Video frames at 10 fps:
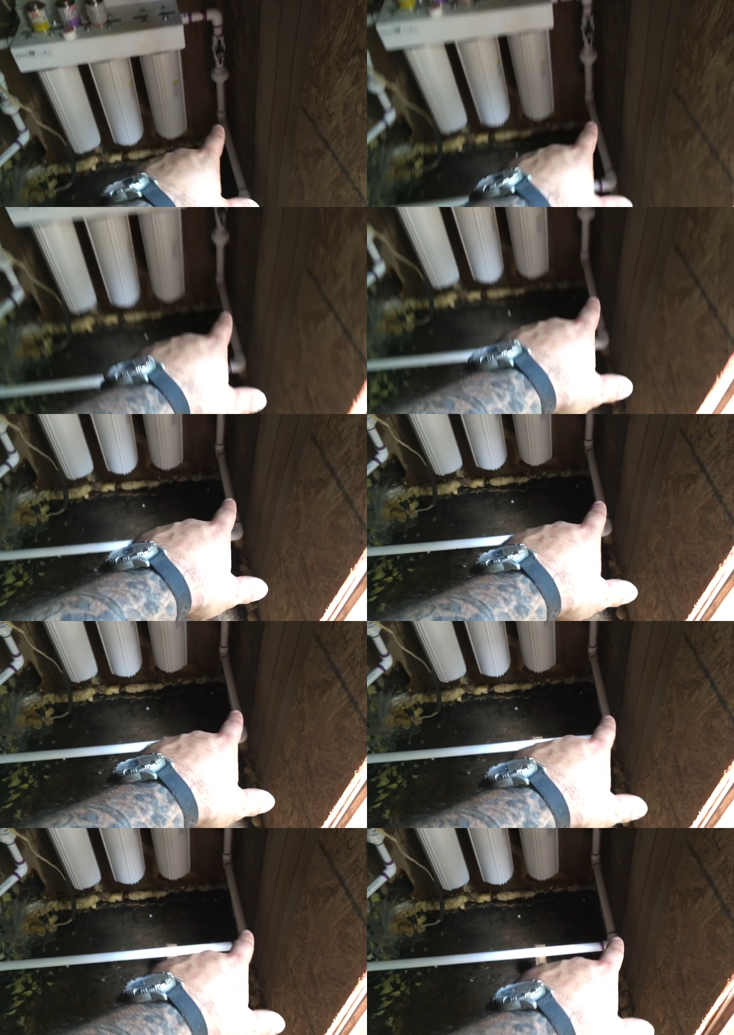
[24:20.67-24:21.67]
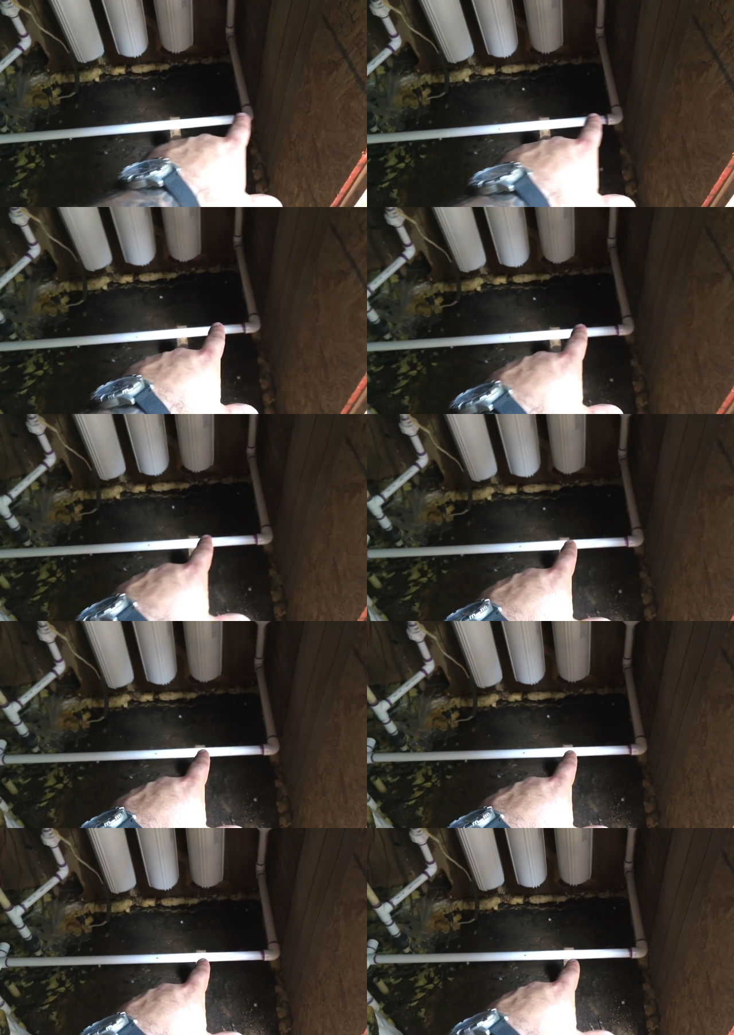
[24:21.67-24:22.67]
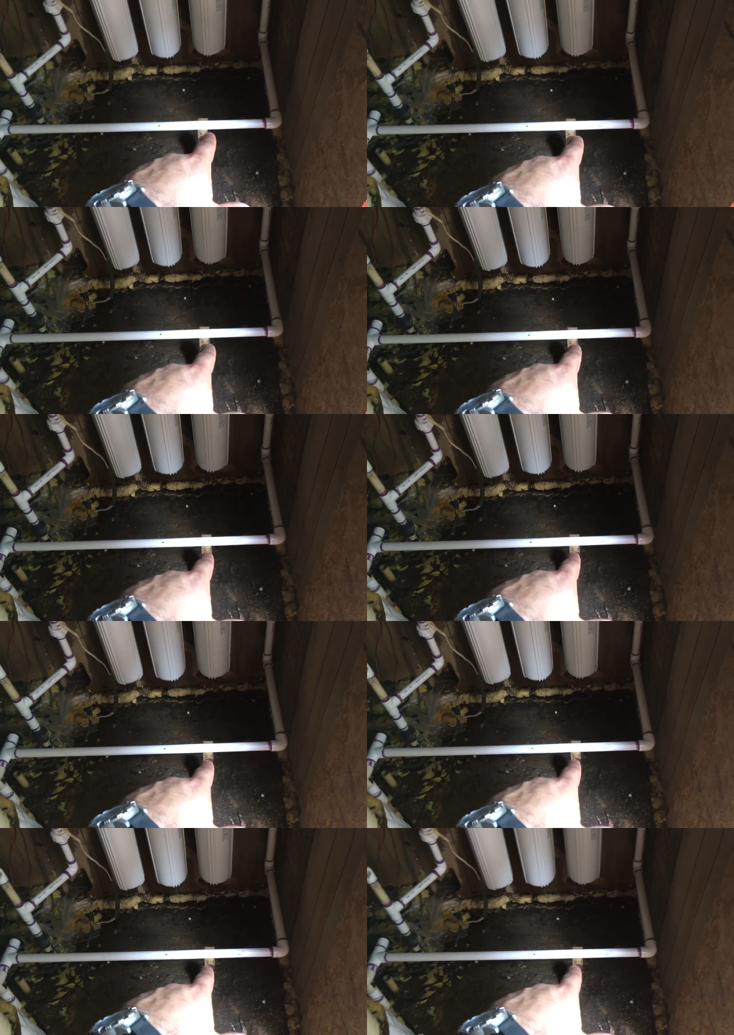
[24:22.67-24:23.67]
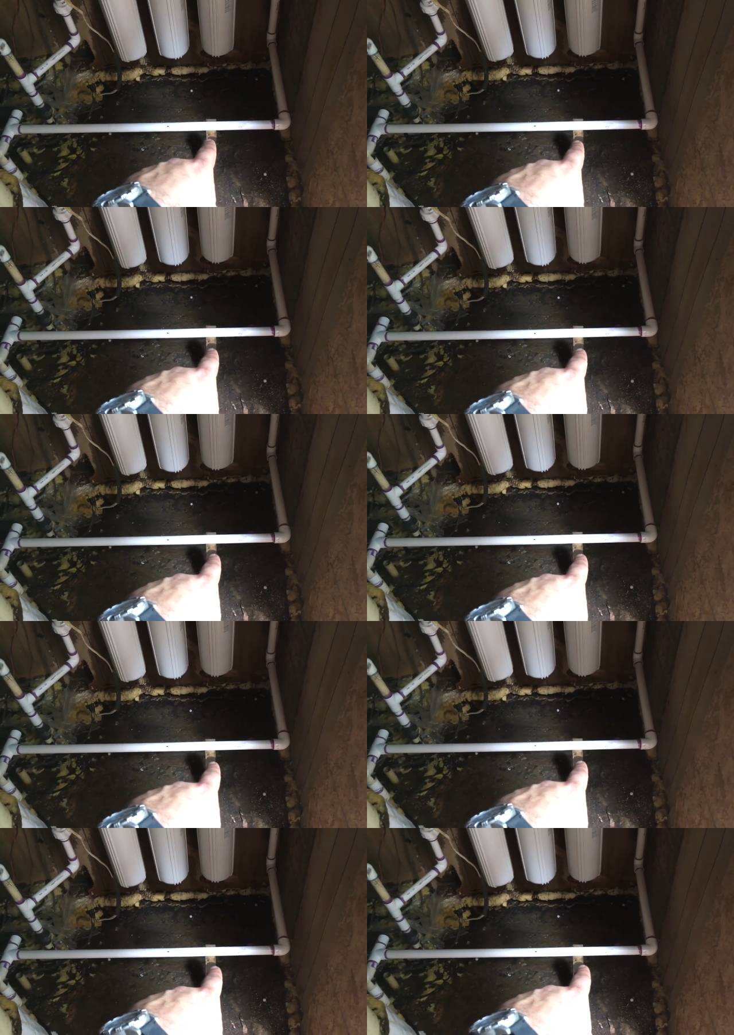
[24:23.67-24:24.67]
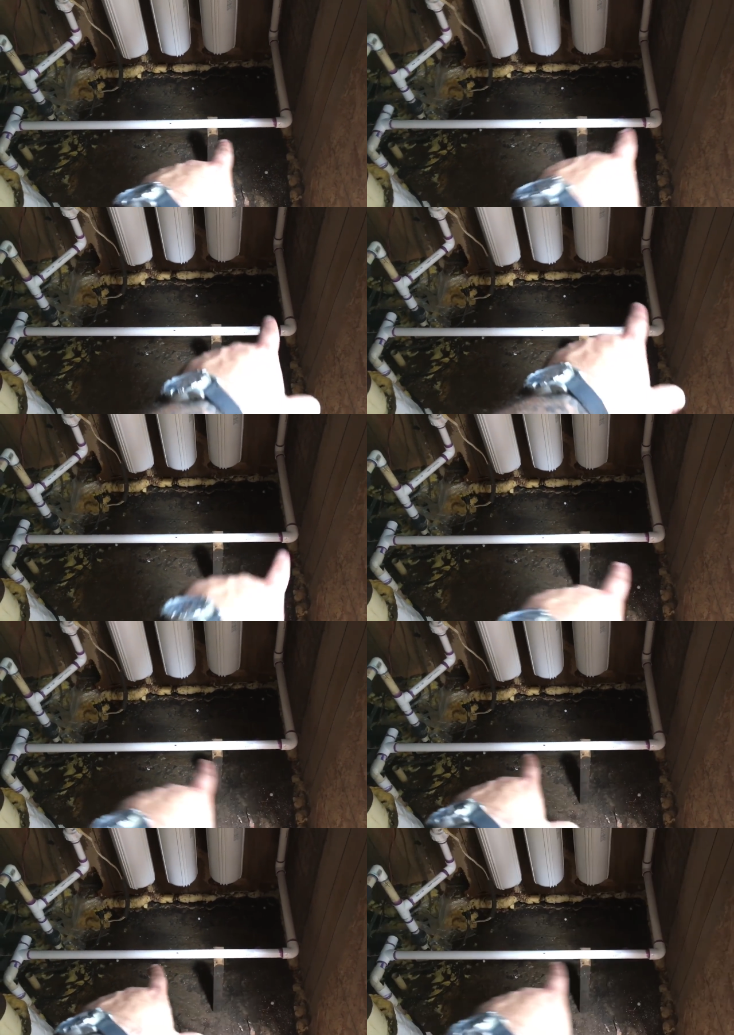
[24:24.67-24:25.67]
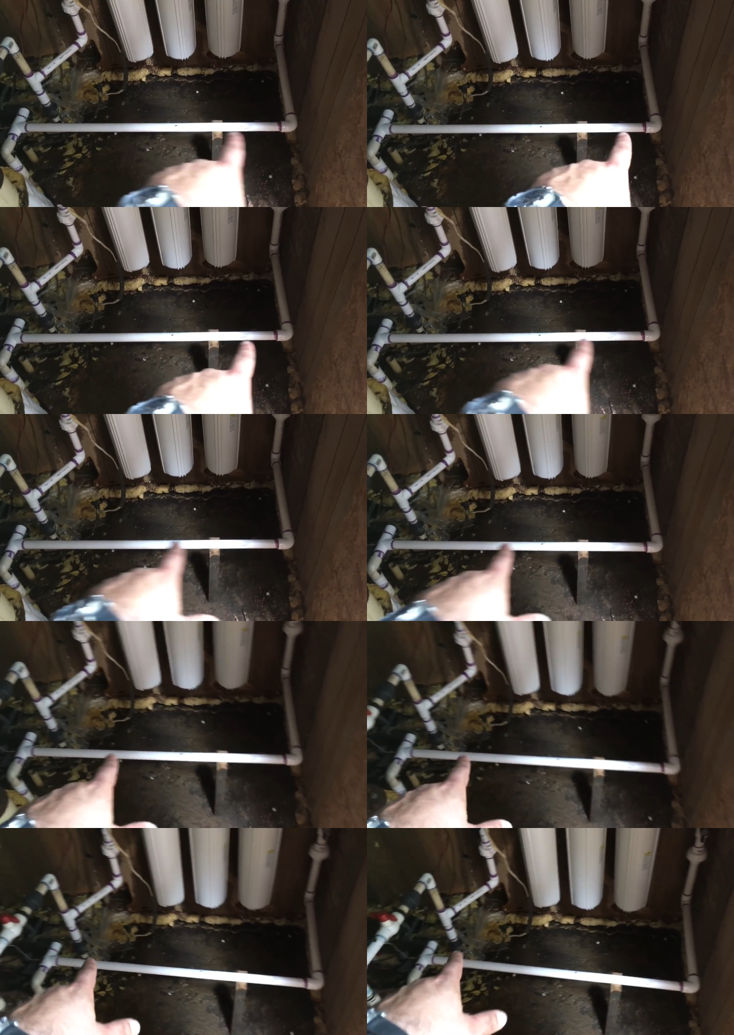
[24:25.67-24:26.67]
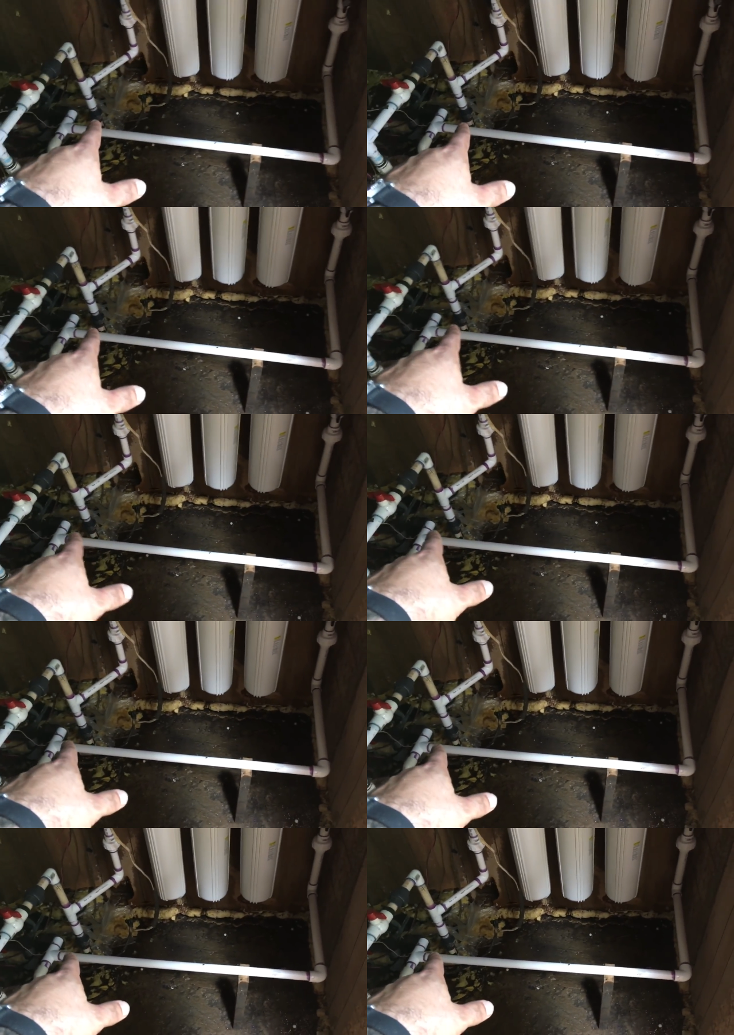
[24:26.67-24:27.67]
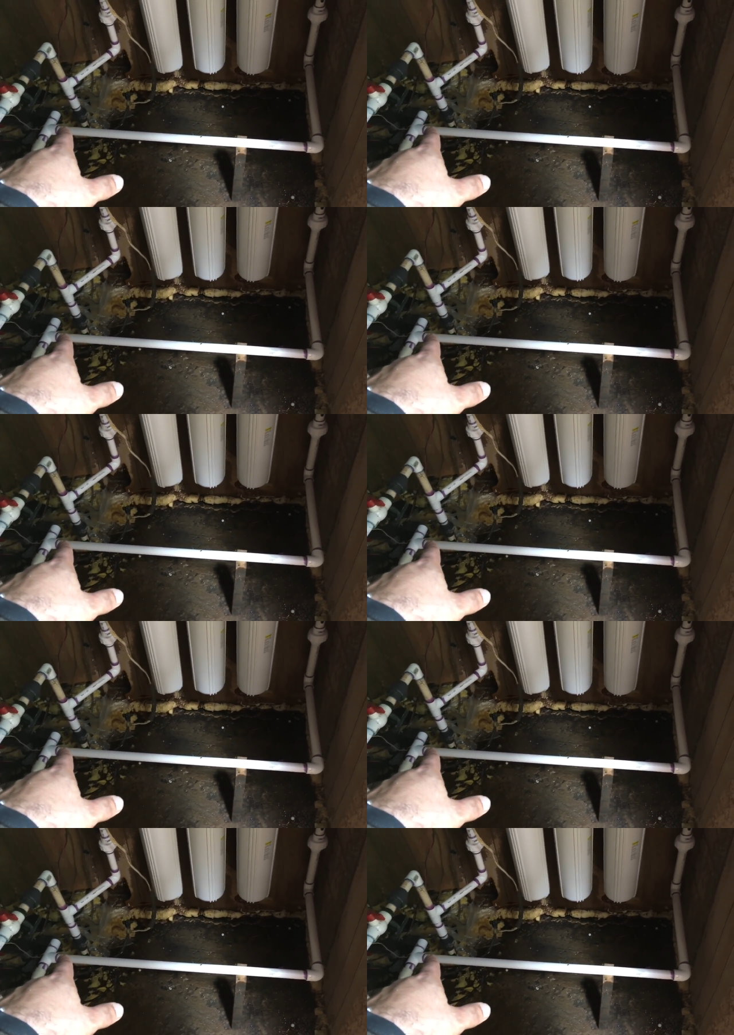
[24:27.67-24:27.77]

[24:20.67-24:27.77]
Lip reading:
Nobody's mouth can be seen.